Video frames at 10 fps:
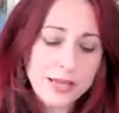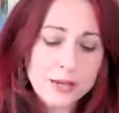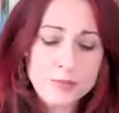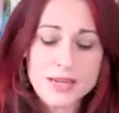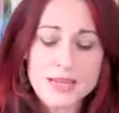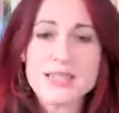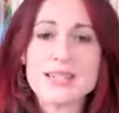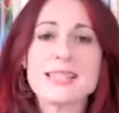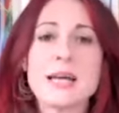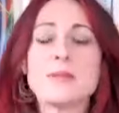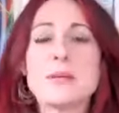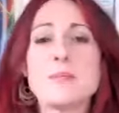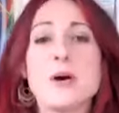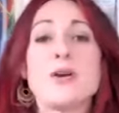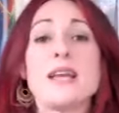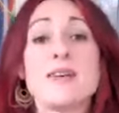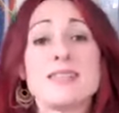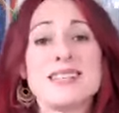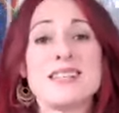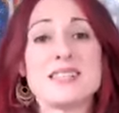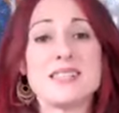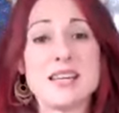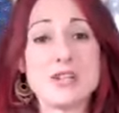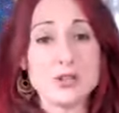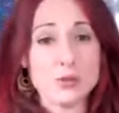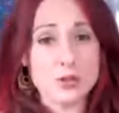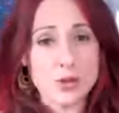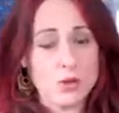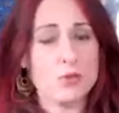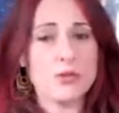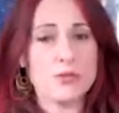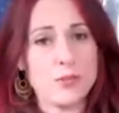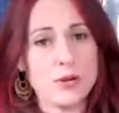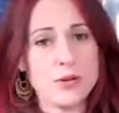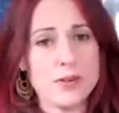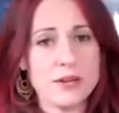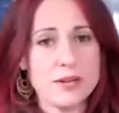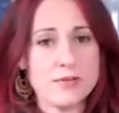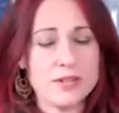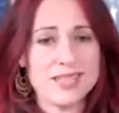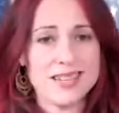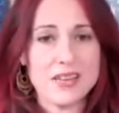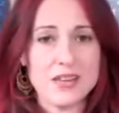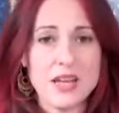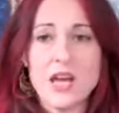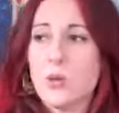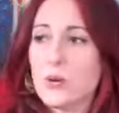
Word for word: It means accepting polarity is essential to hold the fabric of our universe together.